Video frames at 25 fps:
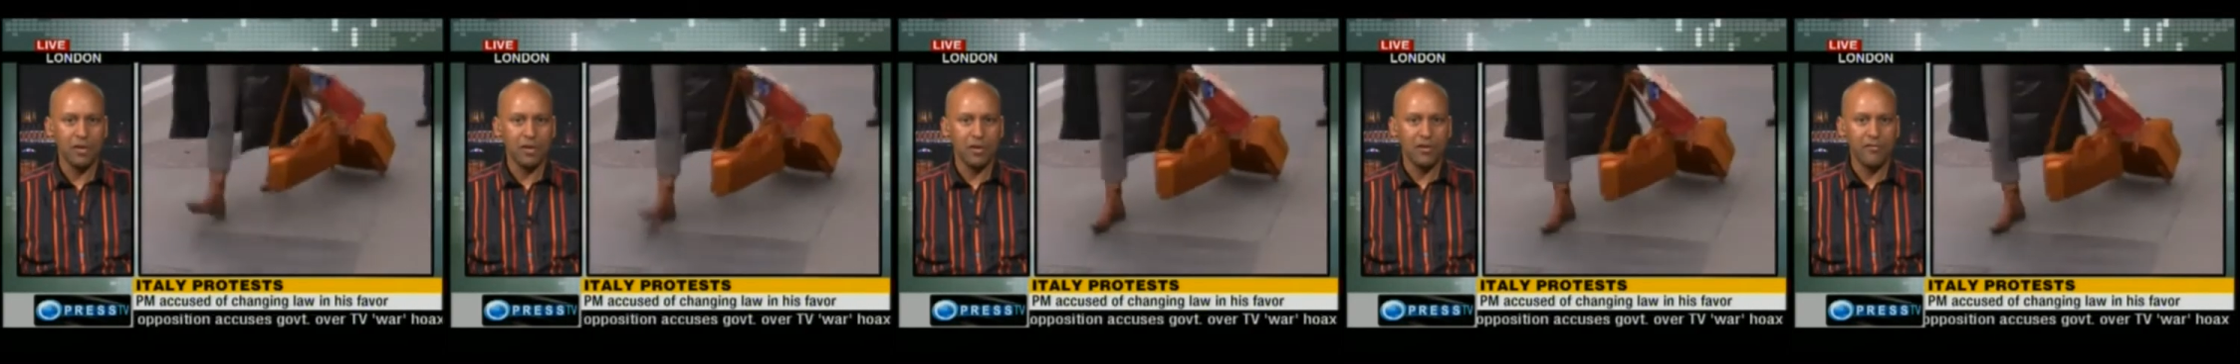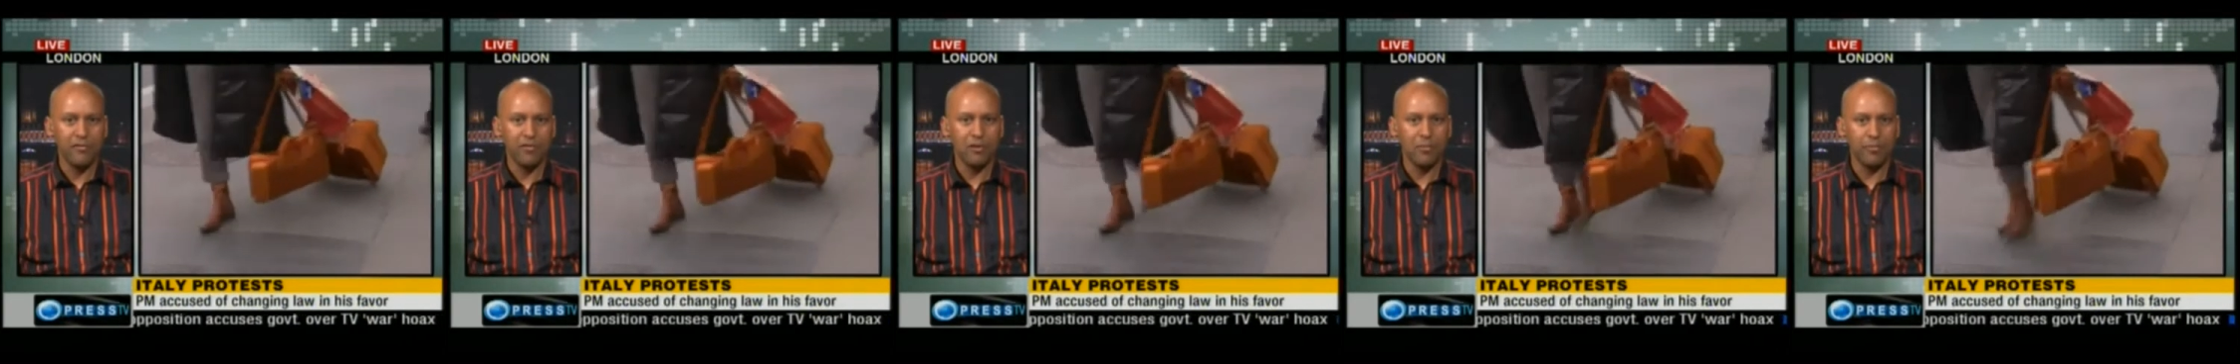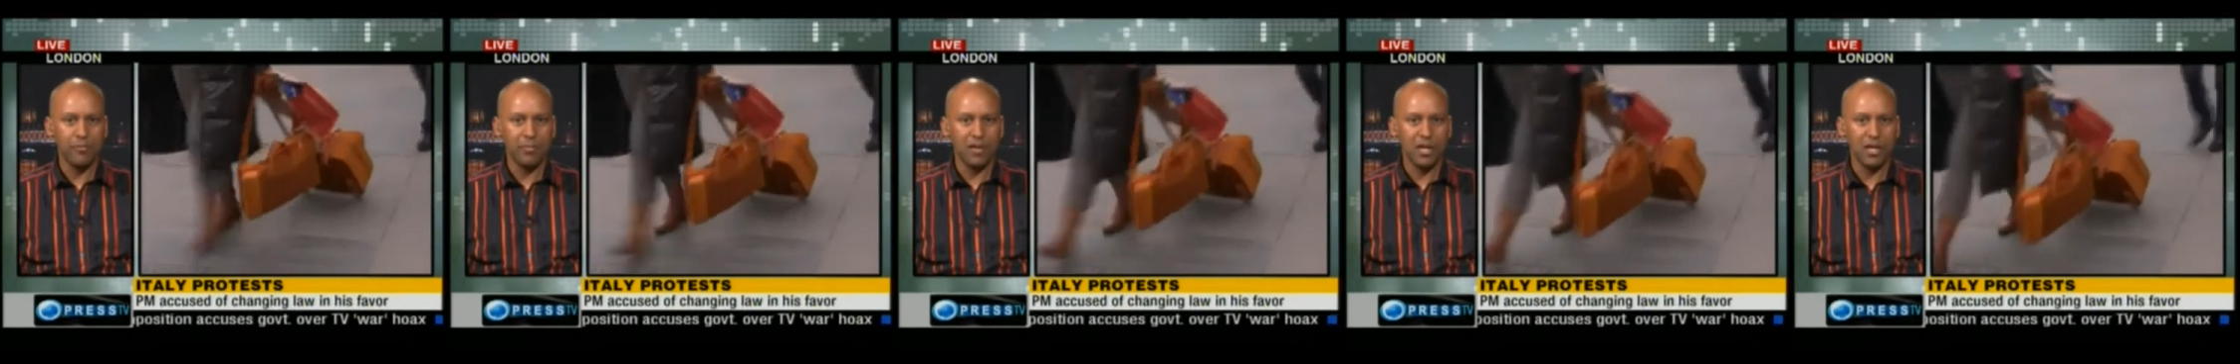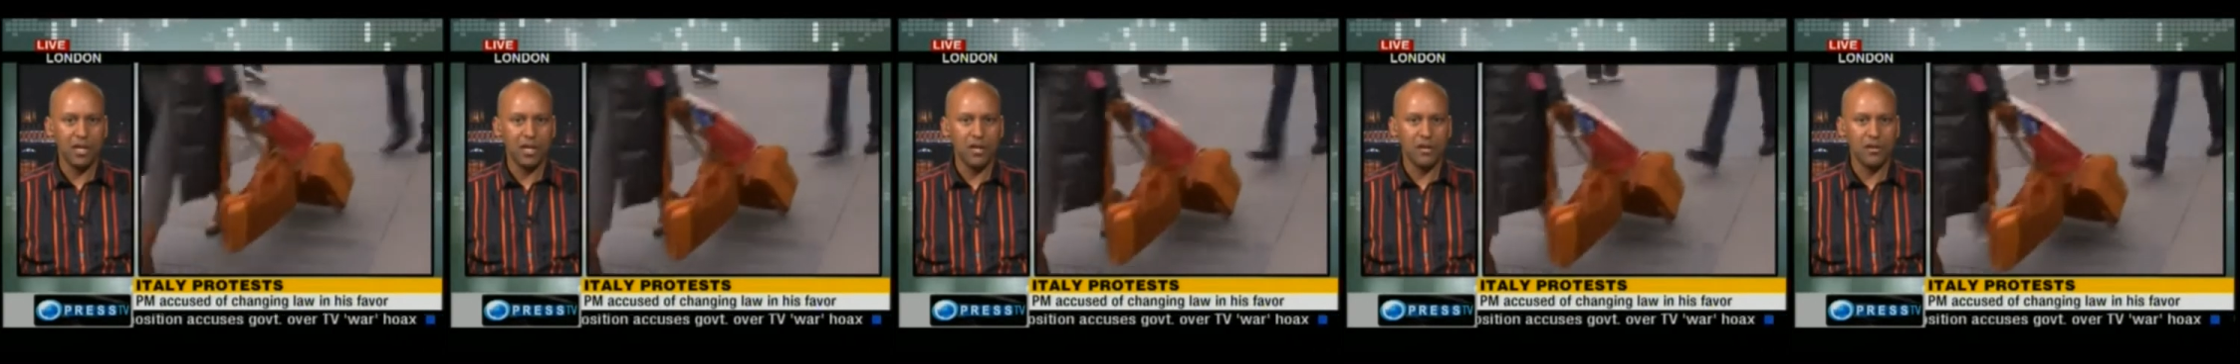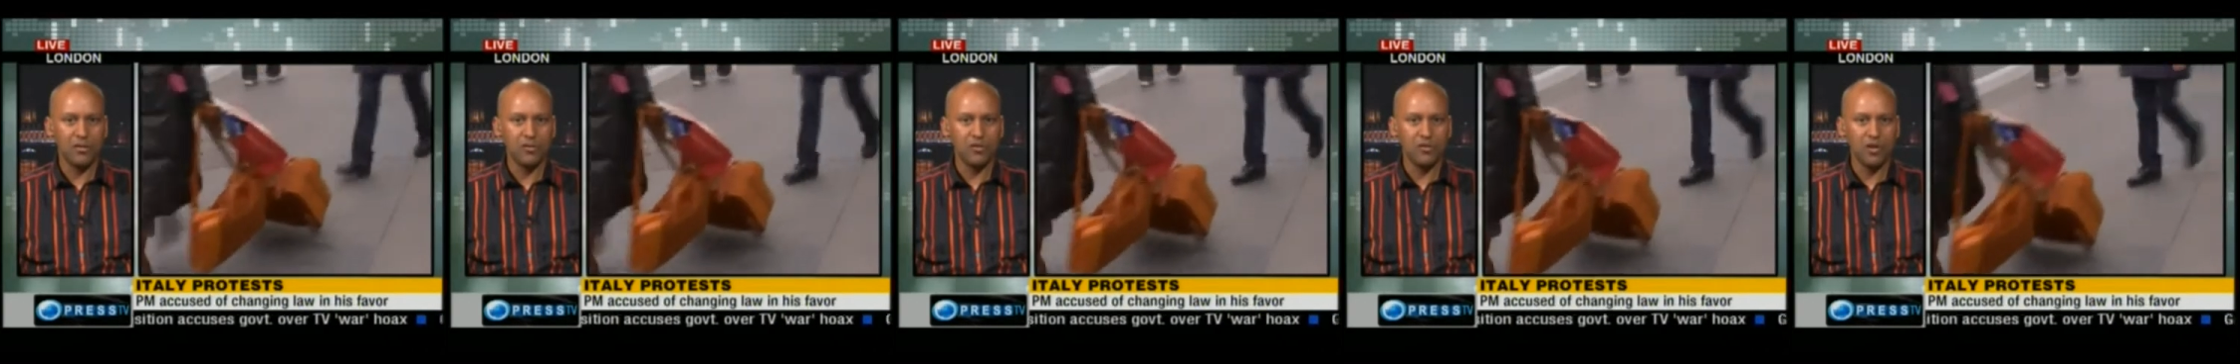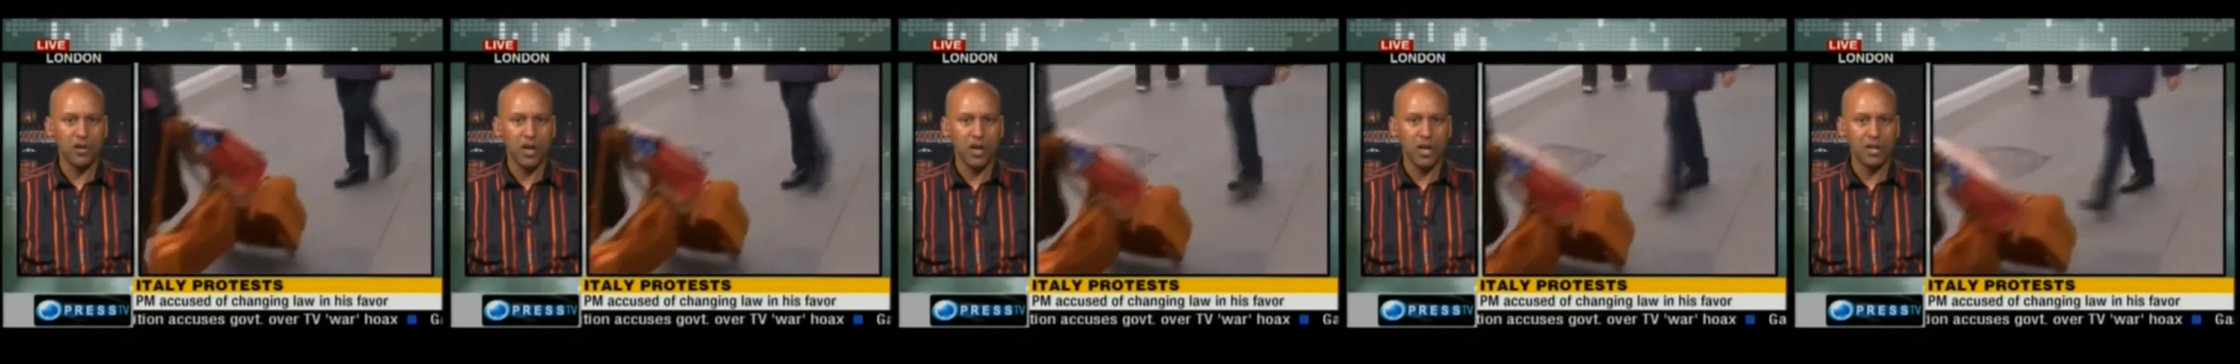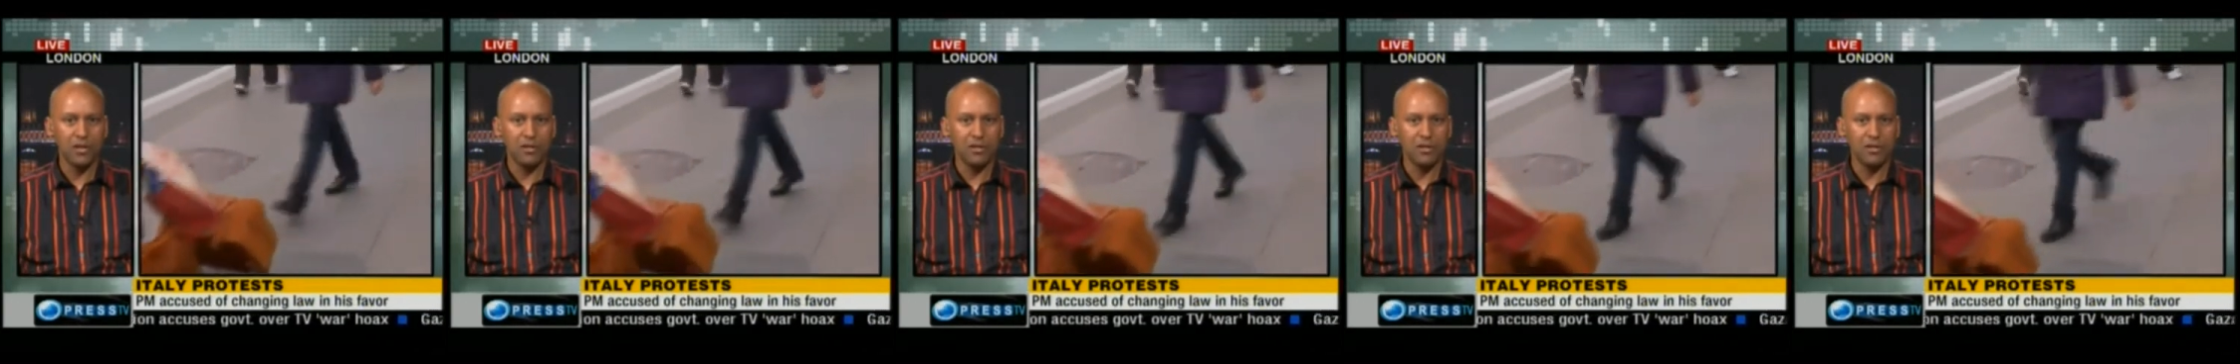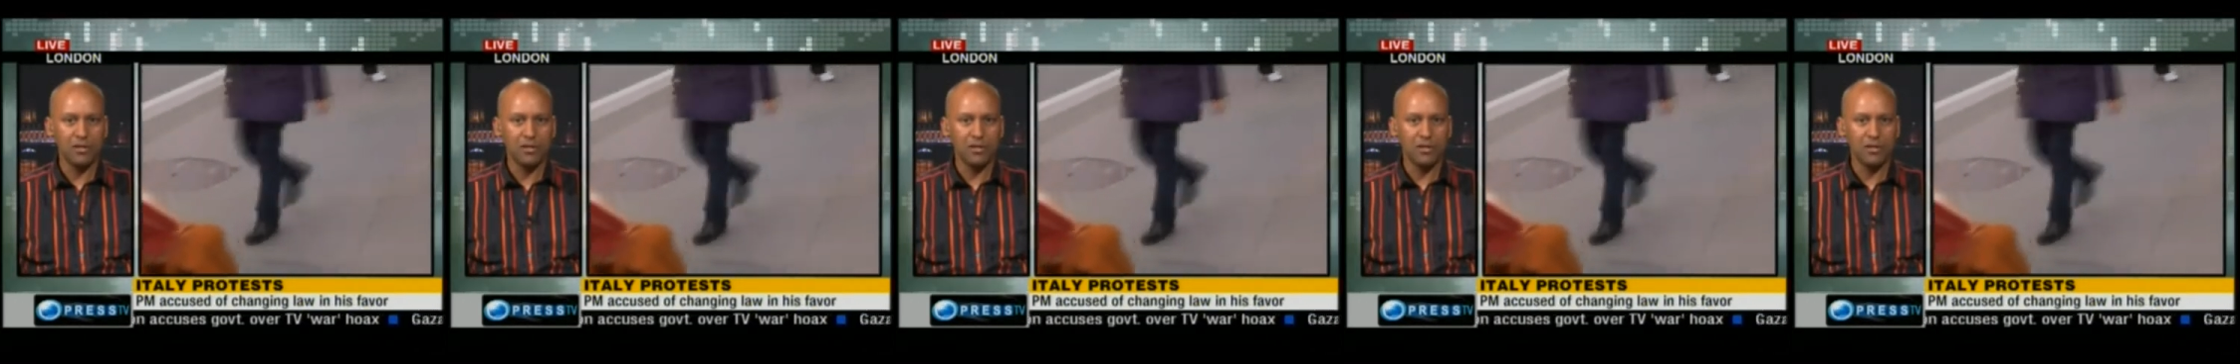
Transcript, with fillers: from being tried.